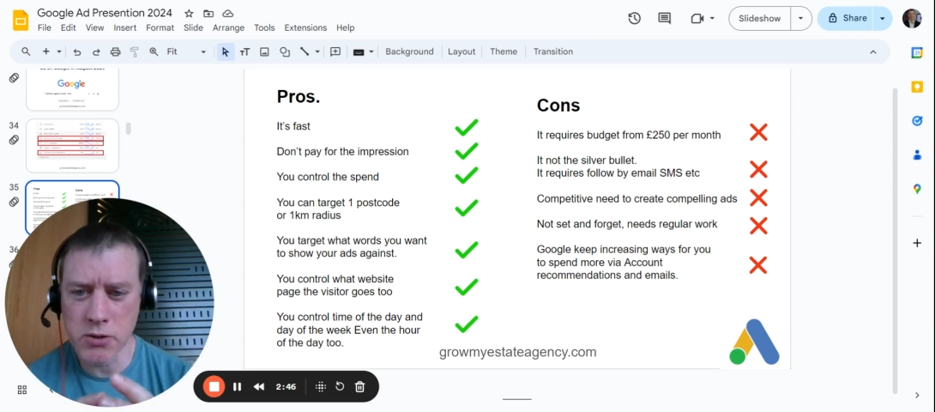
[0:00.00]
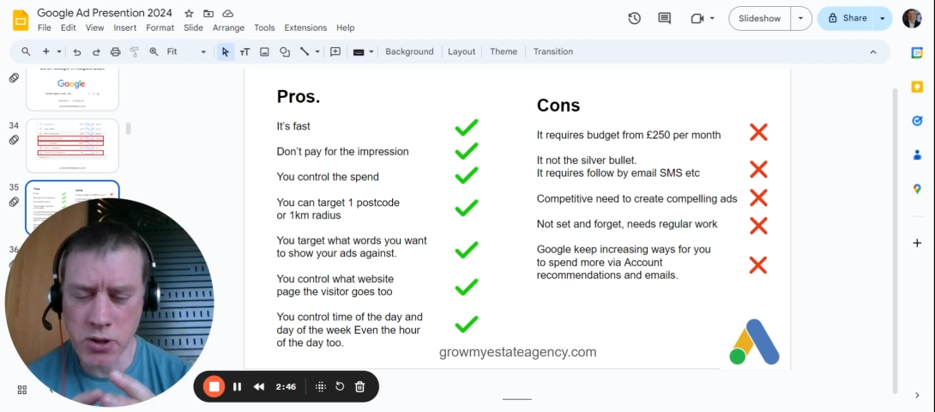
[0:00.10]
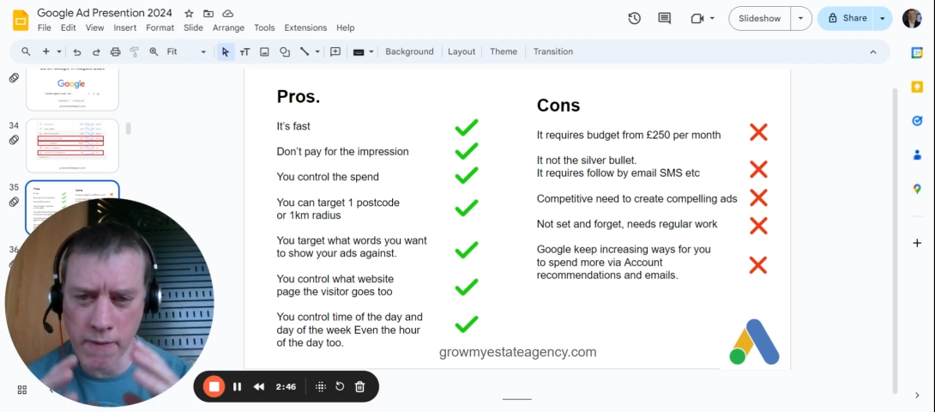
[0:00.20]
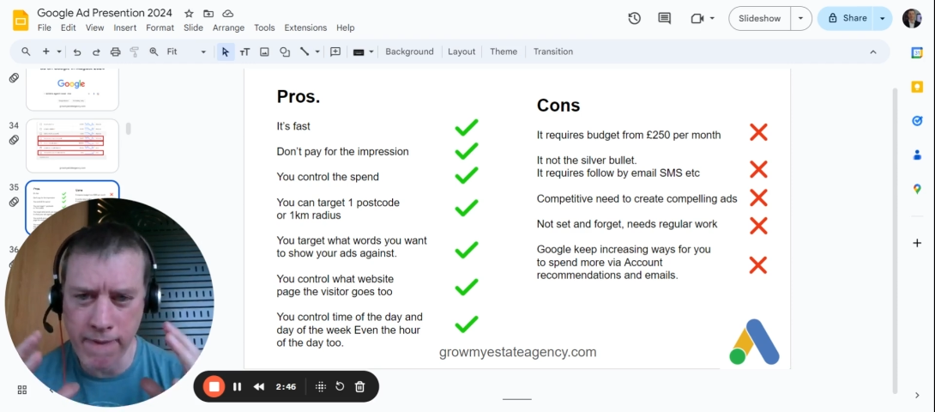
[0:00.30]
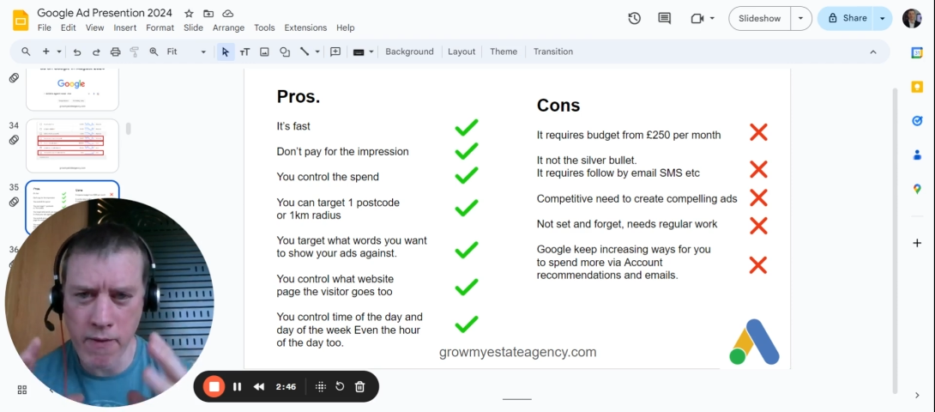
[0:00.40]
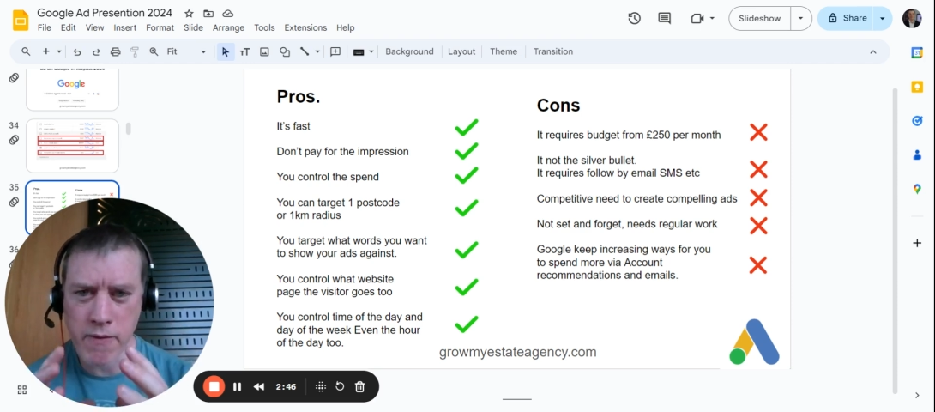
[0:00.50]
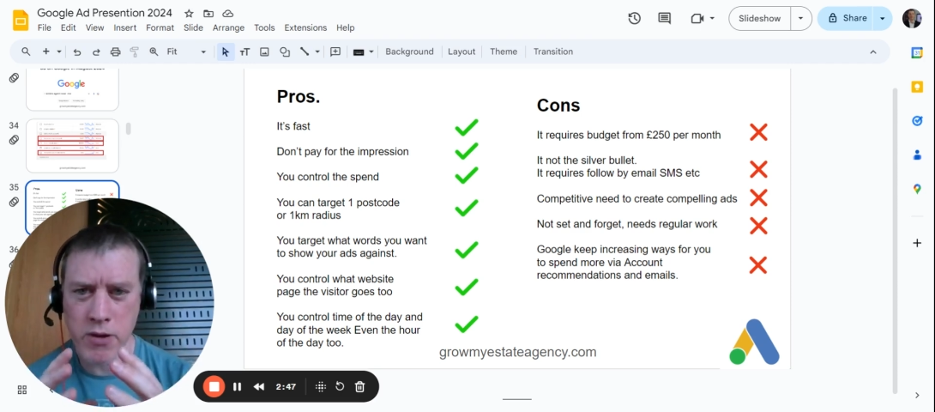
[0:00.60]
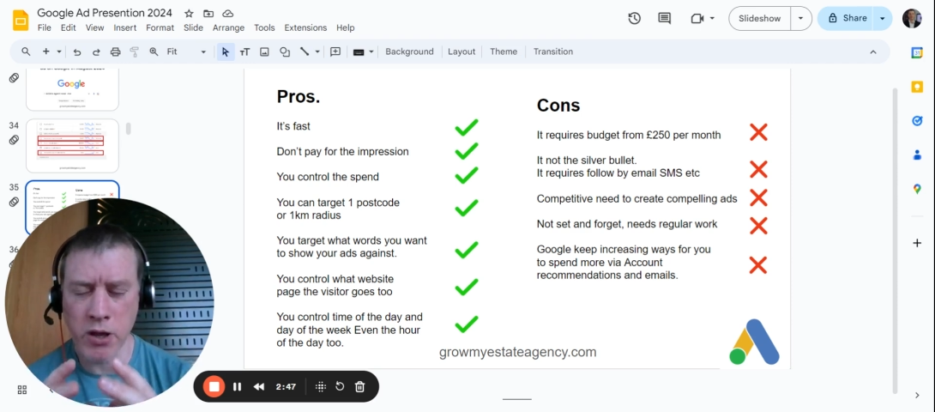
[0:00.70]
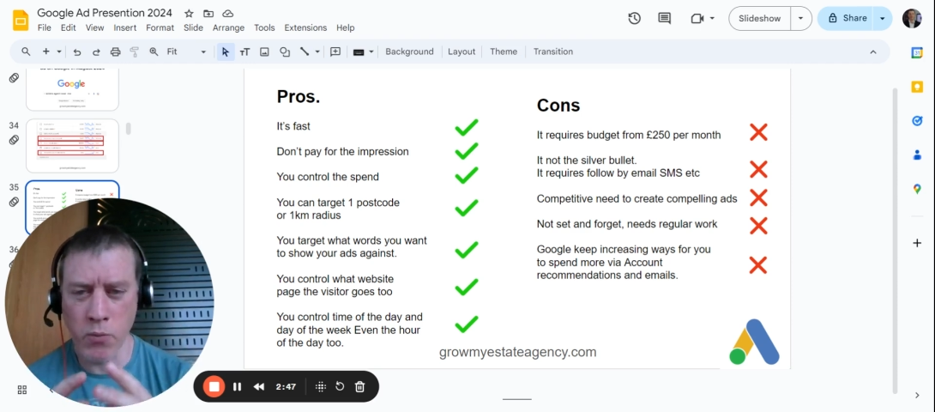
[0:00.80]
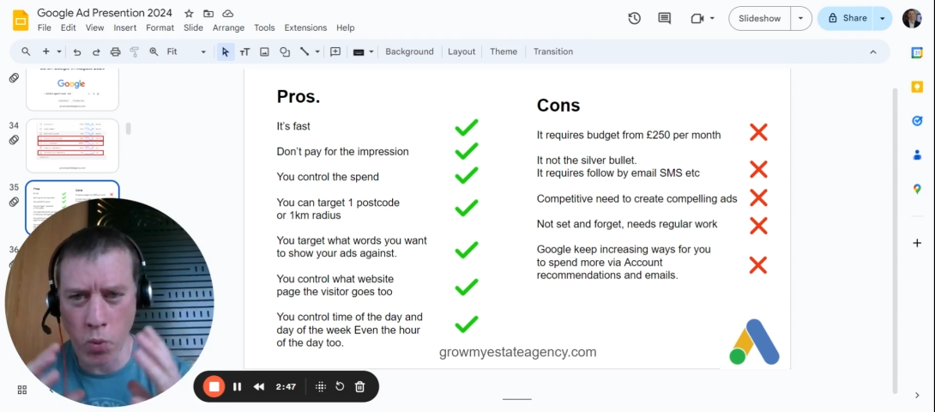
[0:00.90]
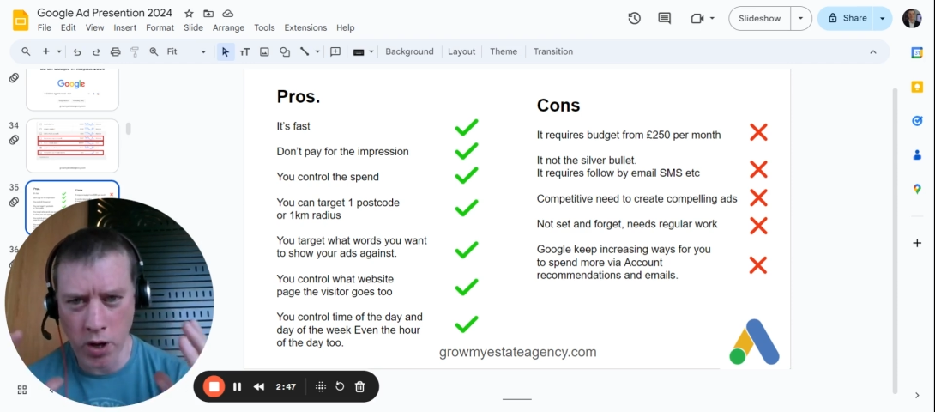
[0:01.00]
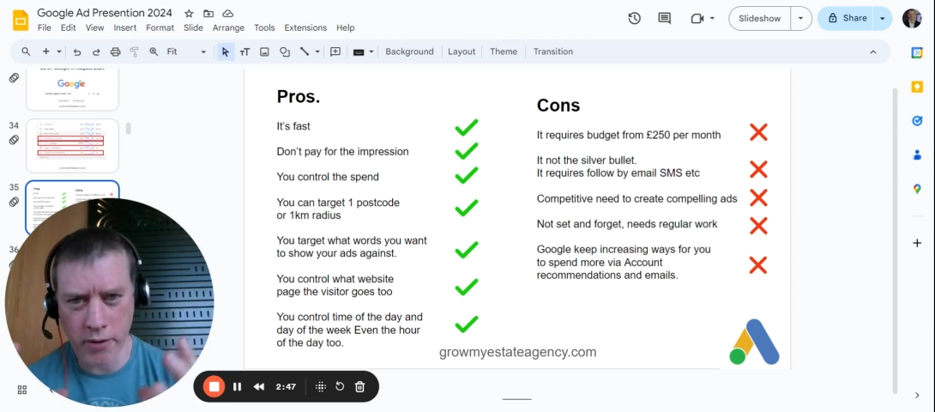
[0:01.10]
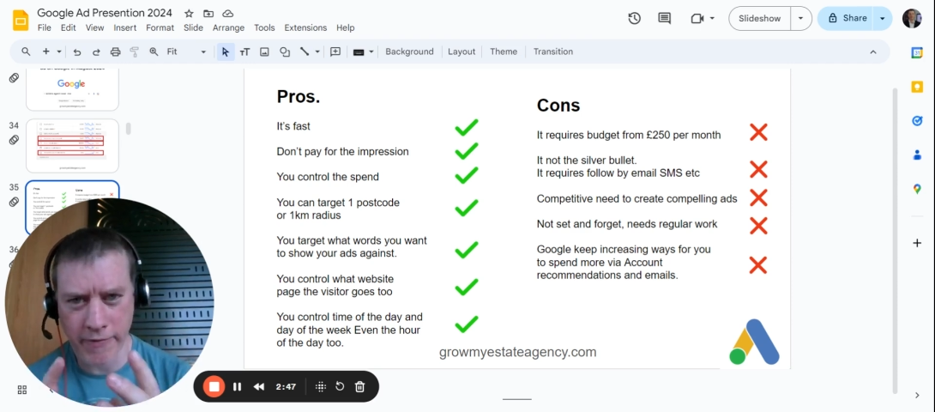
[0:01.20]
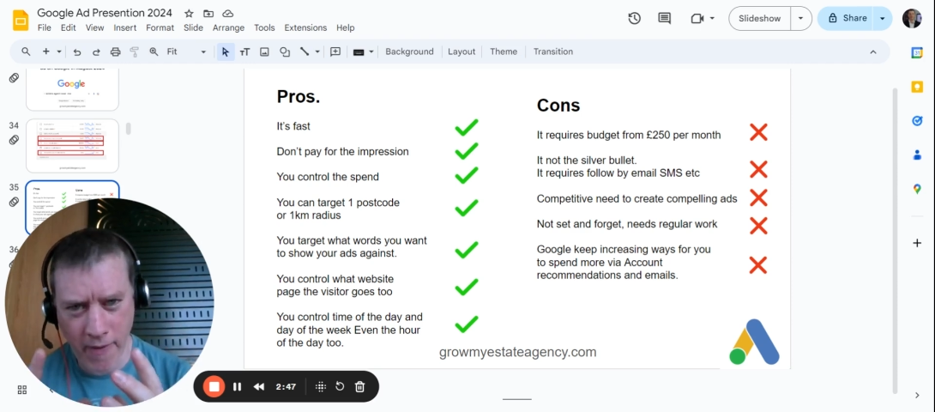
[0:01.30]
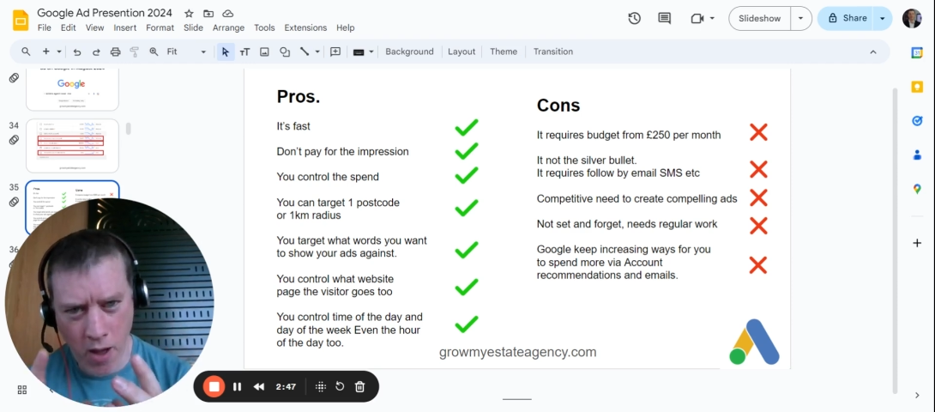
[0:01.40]
So very, you can work
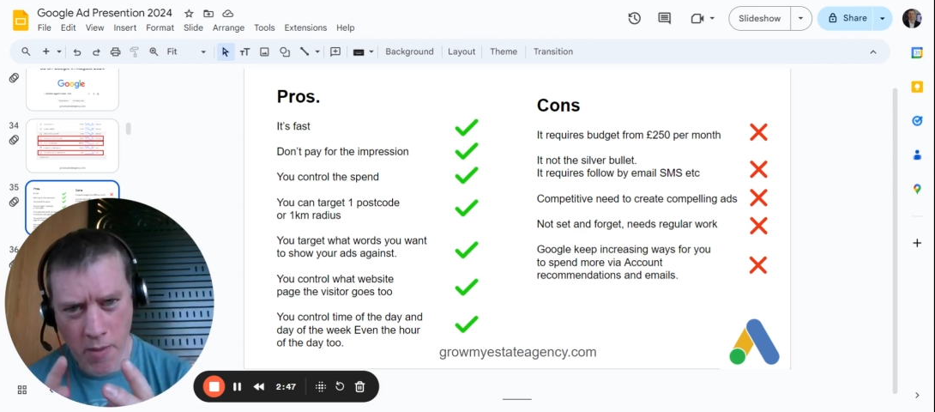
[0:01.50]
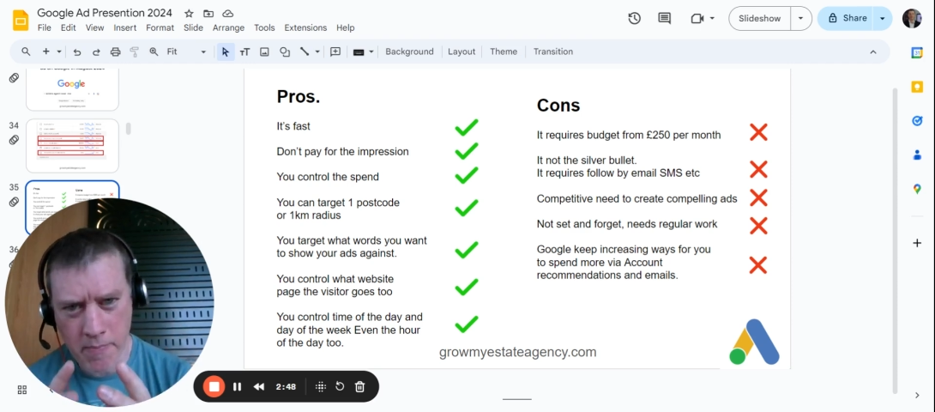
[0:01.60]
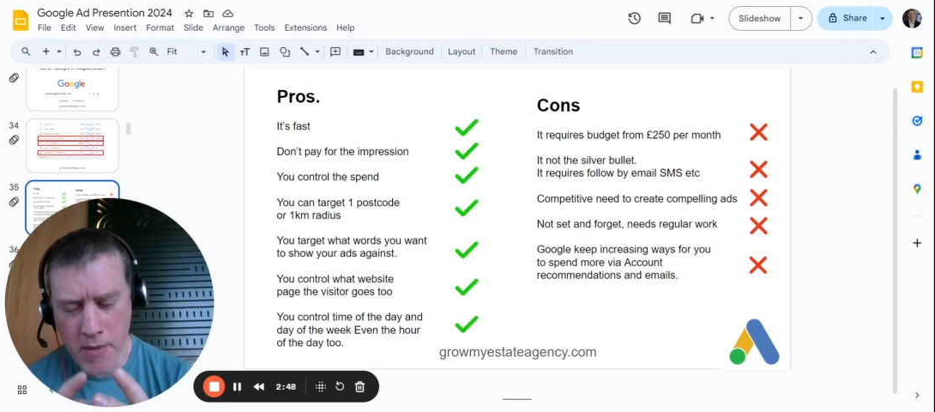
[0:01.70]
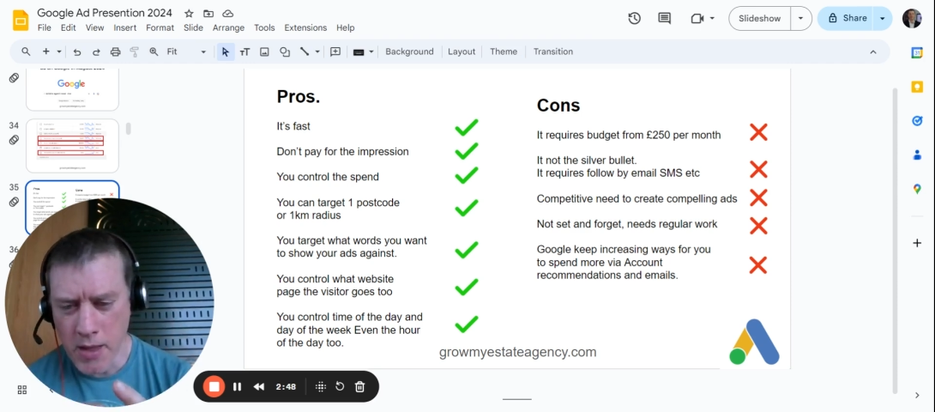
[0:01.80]
a farm,